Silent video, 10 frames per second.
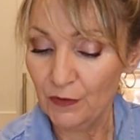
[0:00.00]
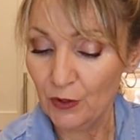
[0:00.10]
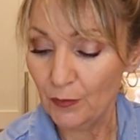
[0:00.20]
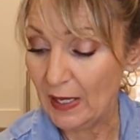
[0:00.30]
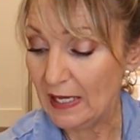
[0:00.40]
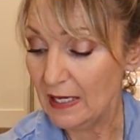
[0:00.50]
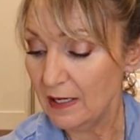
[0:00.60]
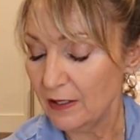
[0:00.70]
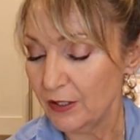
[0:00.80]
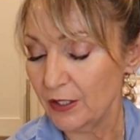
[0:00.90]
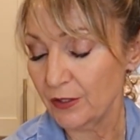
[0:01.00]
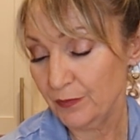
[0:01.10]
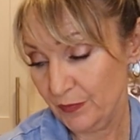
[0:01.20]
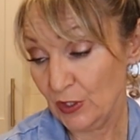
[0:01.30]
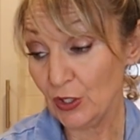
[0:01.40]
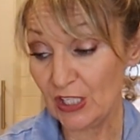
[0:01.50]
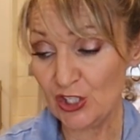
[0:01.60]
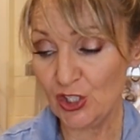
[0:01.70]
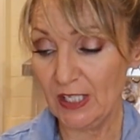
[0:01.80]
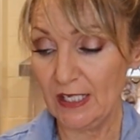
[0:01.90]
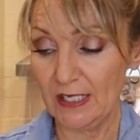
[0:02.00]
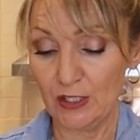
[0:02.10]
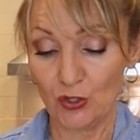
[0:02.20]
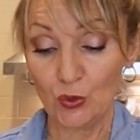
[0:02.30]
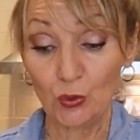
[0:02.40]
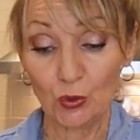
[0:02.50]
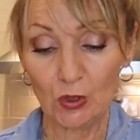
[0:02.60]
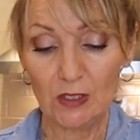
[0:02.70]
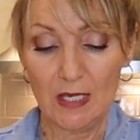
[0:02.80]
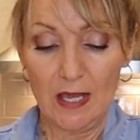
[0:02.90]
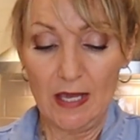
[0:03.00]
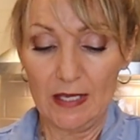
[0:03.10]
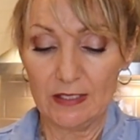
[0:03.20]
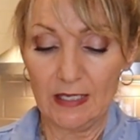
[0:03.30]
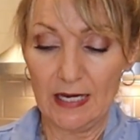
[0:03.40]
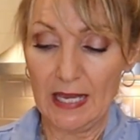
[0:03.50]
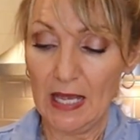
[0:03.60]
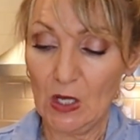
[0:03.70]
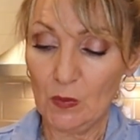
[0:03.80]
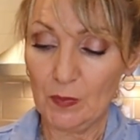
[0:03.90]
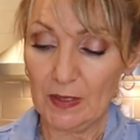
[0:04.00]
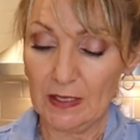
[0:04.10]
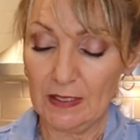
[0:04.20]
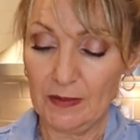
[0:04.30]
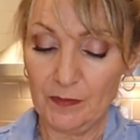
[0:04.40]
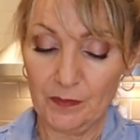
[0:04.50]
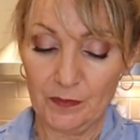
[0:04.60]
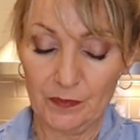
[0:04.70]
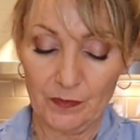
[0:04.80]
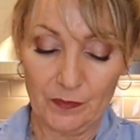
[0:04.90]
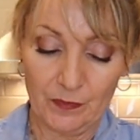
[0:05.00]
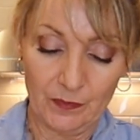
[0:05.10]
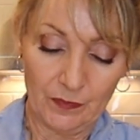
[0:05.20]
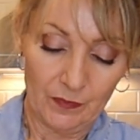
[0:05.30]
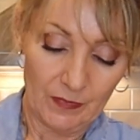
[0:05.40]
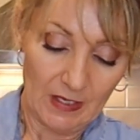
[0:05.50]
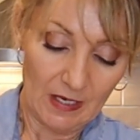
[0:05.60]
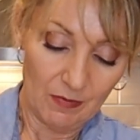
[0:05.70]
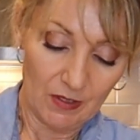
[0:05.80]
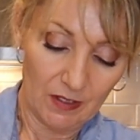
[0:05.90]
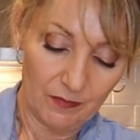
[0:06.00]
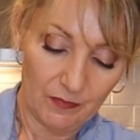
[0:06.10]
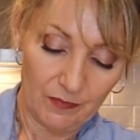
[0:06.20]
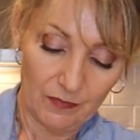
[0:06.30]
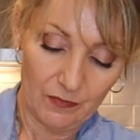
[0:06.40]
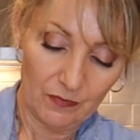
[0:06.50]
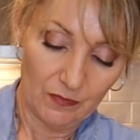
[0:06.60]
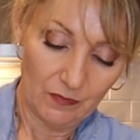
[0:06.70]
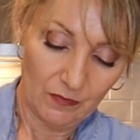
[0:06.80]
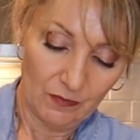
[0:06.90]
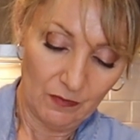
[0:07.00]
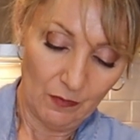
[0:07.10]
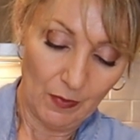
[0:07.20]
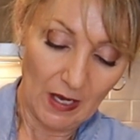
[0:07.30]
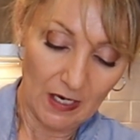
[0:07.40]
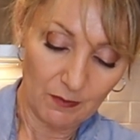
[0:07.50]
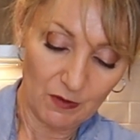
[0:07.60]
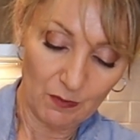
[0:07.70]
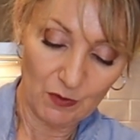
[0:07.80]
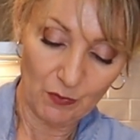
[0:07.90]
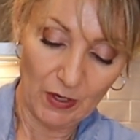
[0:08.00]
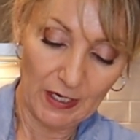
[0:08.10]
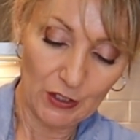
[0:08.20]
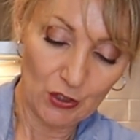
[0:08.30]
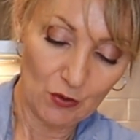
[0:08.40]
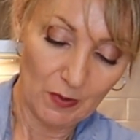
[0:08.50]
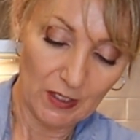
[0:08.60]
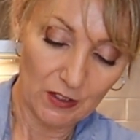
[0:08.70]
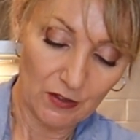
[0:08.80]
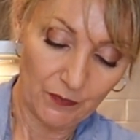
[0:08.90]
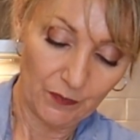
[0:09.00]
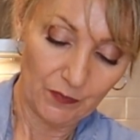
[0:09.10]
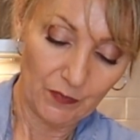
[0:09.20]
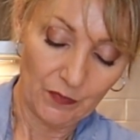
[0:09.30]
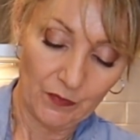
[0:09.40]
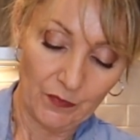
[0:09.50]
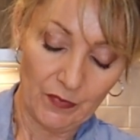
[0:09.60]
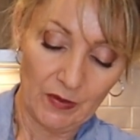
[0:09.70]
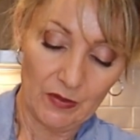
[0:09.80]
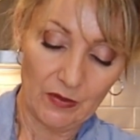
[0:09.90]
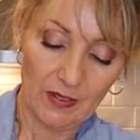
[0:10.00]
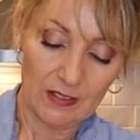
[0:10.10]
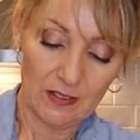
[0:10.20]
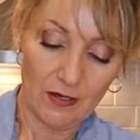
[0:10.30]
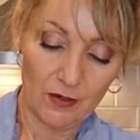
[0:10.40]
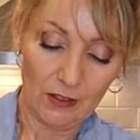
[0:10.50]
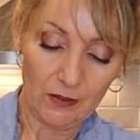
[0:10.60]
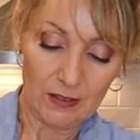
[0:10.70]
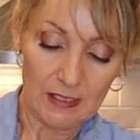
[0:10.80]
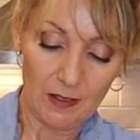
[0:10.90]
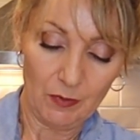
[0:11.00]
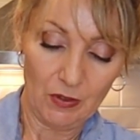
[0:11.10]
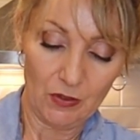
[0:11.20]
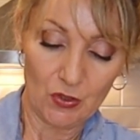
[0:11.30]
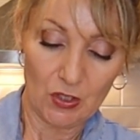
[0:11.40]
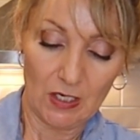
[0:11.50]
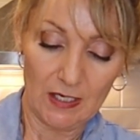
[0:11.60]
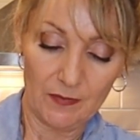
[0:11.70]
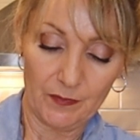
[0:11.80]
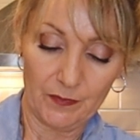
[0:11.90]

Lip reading: your baking or your cookie sheet is cool, it's going to help keep the bottoms from spreading too much. So that's another little tip you can try.